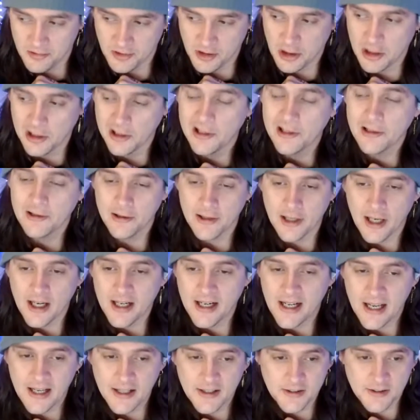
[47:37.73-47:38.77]

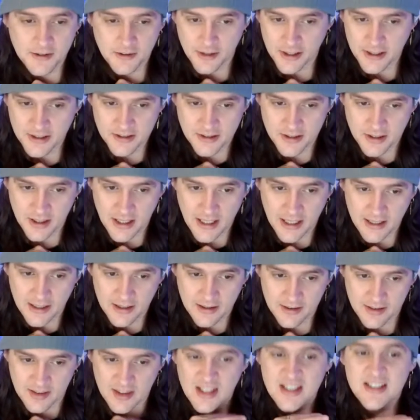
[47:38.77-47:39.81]
clear-cut answer as to, like,
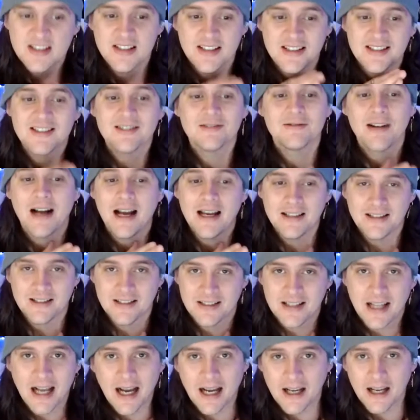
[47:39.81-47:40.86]
this is the right
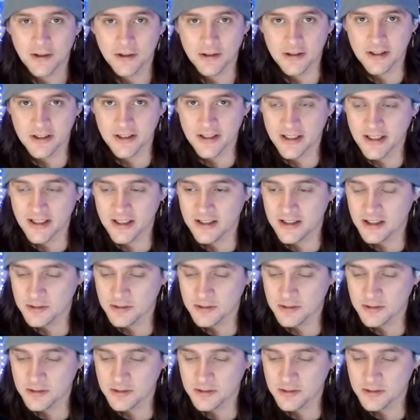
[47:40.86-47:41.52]
style to lead.